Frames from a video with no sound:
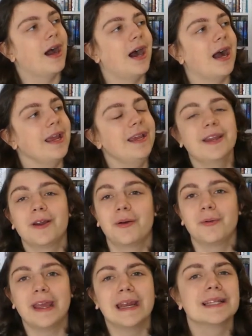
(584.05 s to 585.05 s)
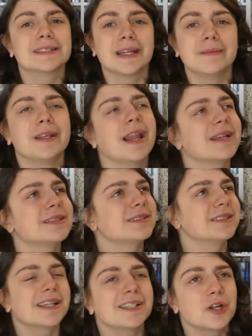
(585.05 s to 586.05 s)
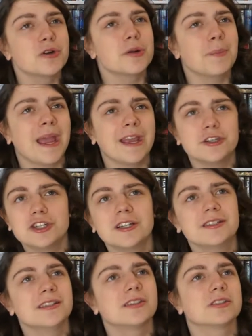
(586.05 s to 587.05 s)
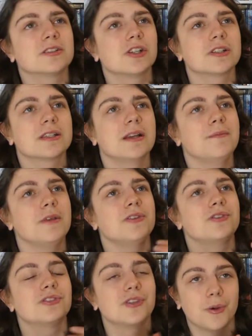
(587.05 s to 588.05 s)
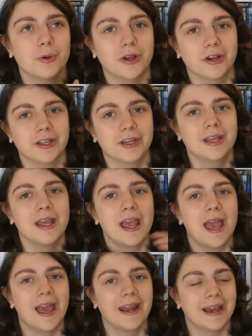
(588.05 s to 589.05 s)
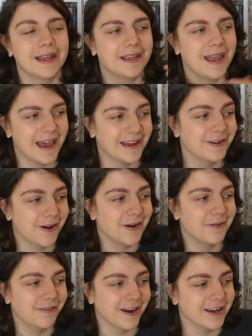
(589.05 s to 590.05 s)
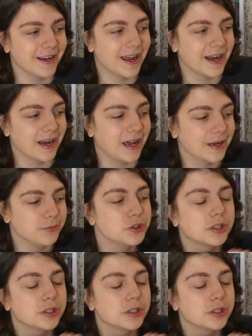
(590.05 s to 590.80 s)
I cannot wait. It's going to be, like, 600 pages. It's just going to be so good, and I cannot wait, and I